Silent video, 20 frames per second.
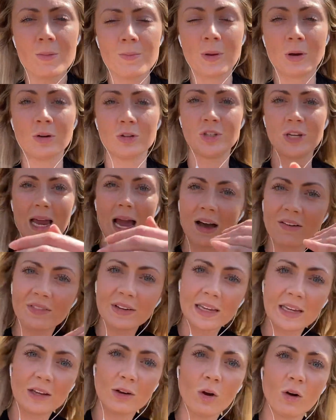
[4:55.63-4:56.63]
because you
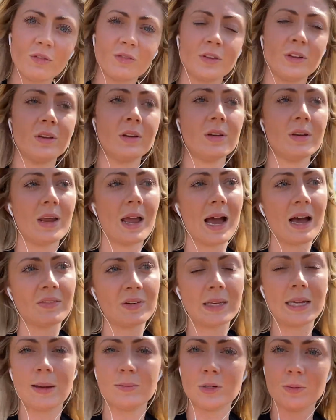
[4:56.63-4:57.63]
haven't eaten often and you
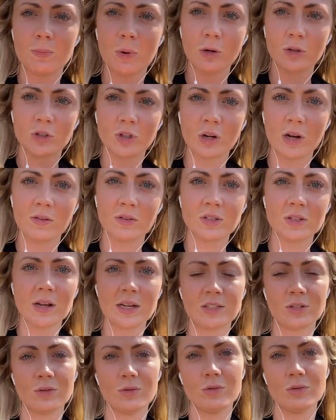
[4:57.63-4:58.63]
haven't kept your blood sugar levels
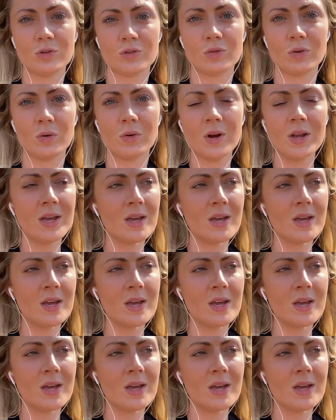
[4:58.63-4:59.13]
nice and neutral.